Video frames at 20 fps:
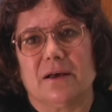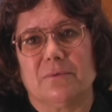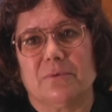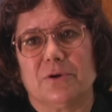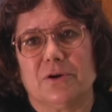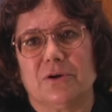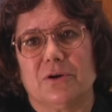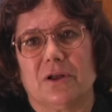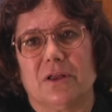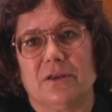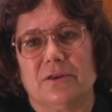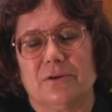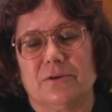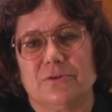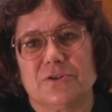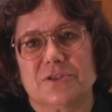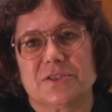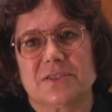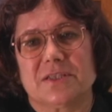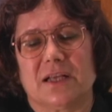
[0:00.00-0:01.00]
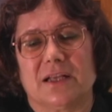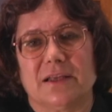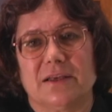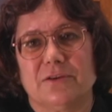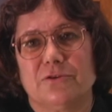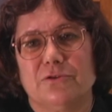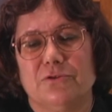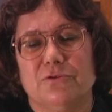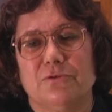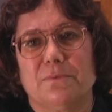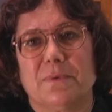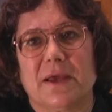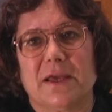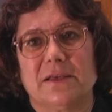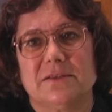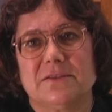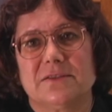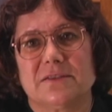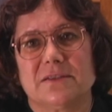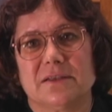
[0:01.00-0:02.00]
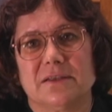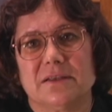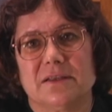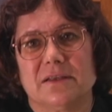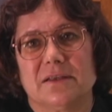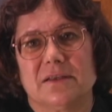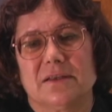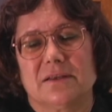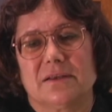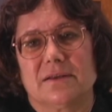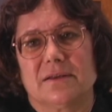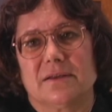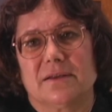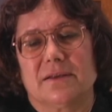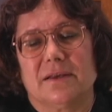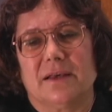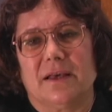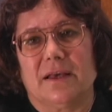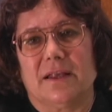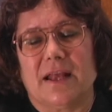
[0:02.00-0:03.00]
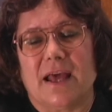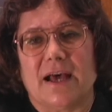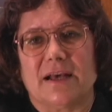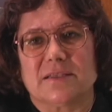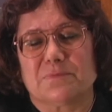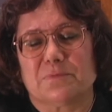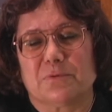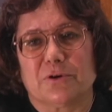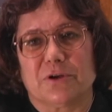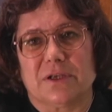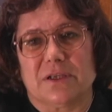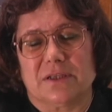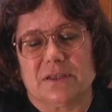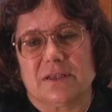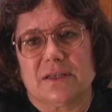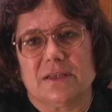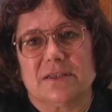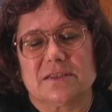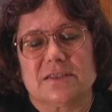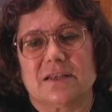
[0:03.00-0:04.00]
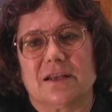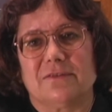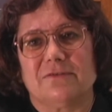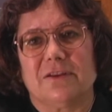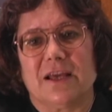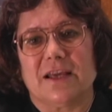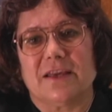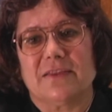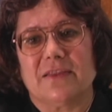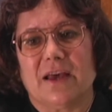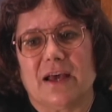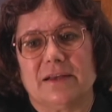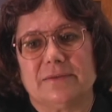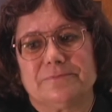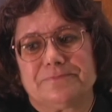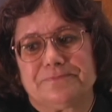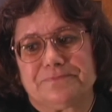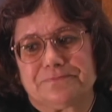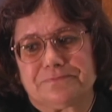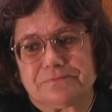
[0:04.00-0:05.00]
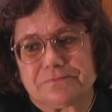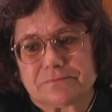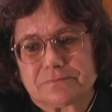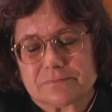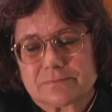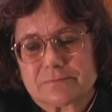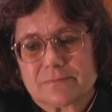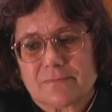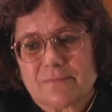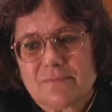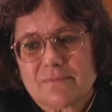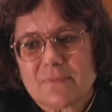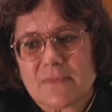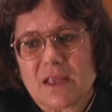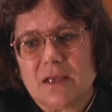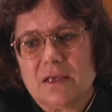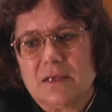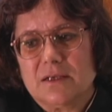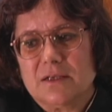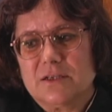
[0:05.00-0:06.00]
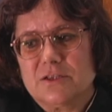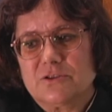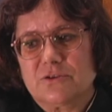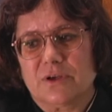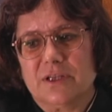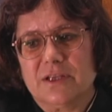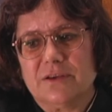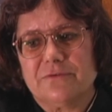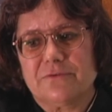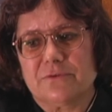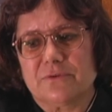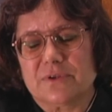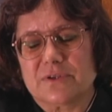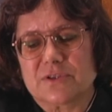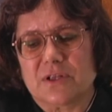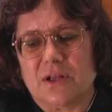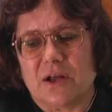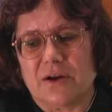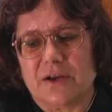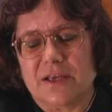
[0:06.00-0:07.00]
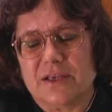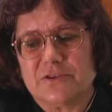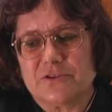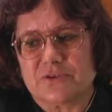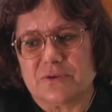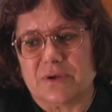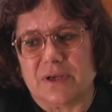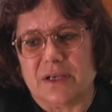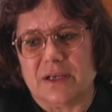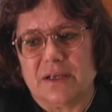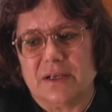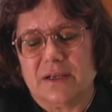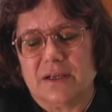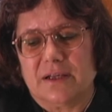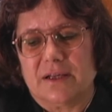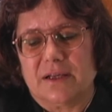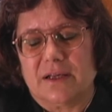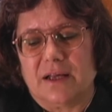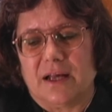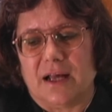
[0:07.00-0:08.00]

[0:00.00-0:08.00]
What do you call it? You're just selling toothpaste and aspirin and stuff like that. So he lived through this long history.